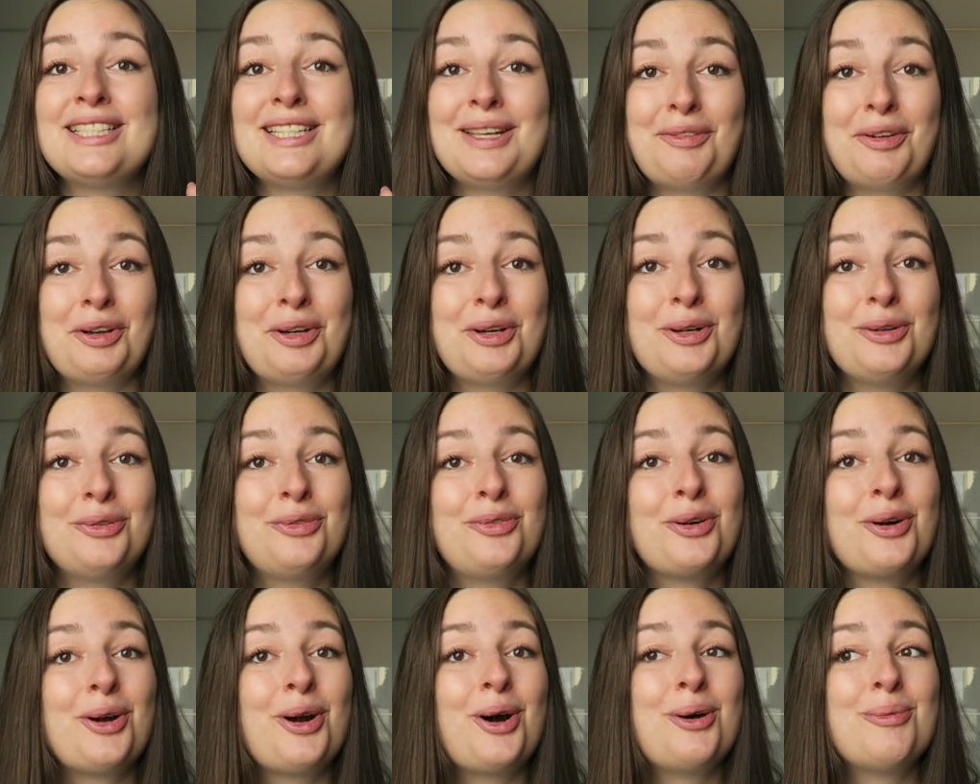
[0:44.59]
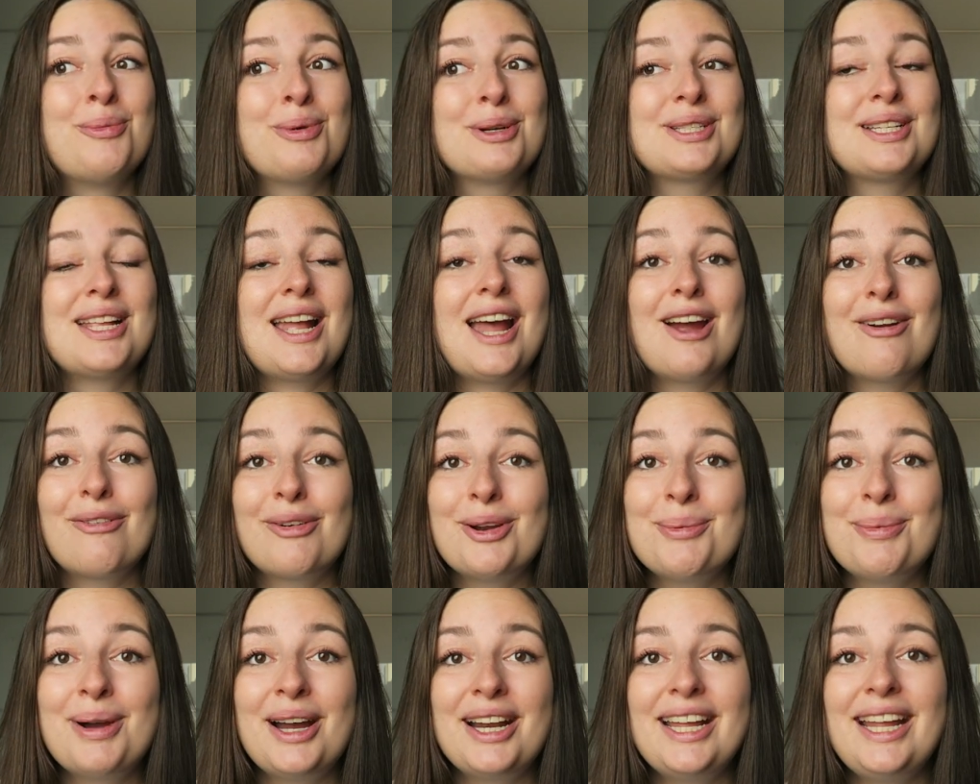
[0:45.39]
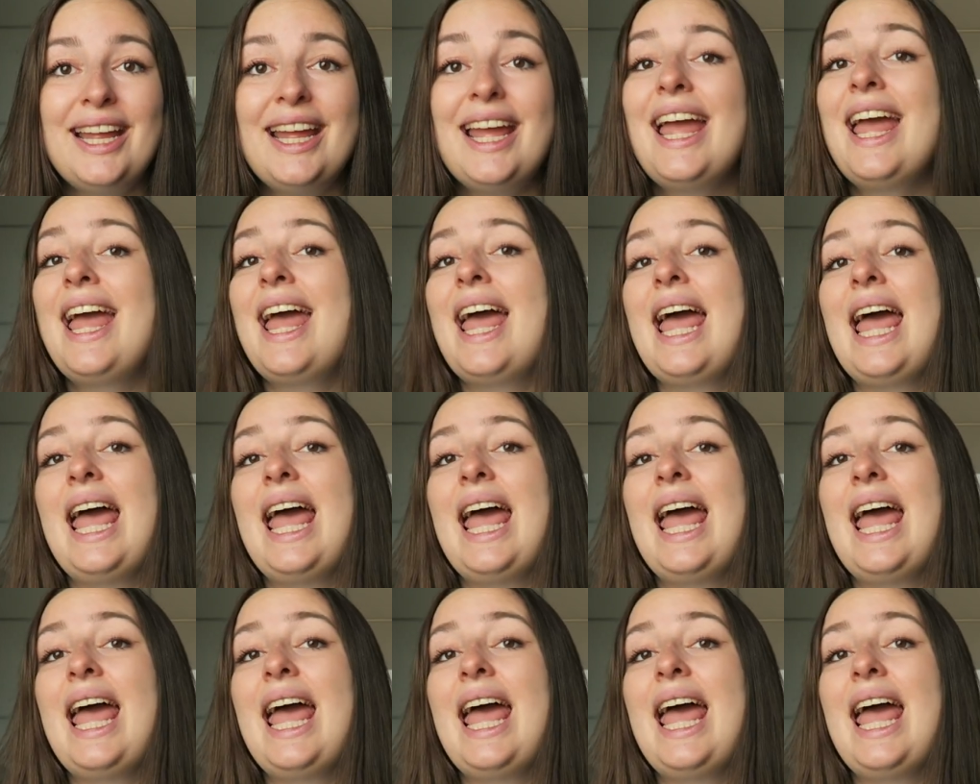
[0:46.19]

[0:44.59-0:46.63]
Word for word: difficult for almost everybody